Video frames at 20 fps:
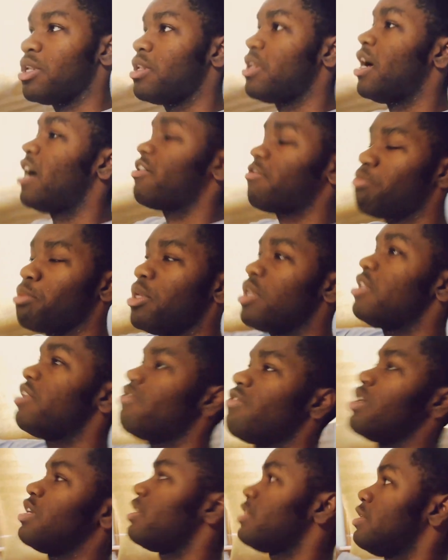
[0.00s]
been, I've been
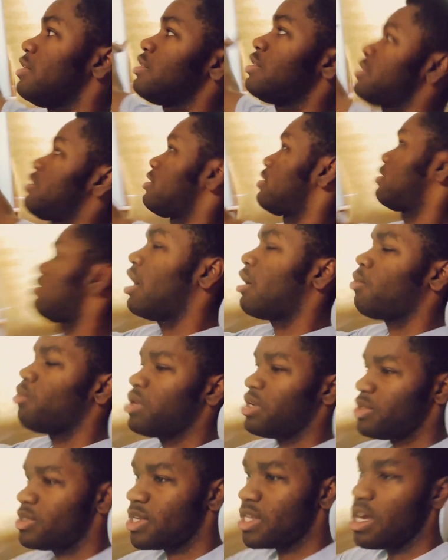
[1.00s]
living in this, I don't
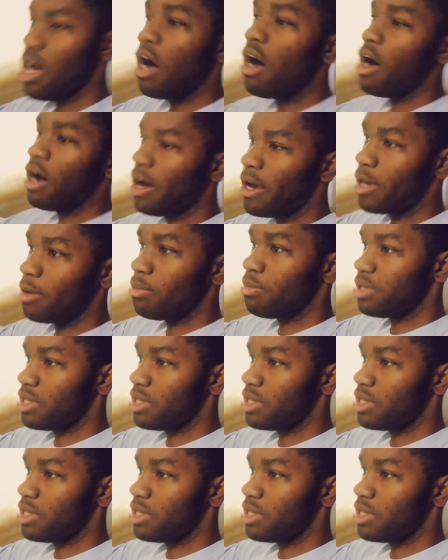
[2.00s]
wanna say I,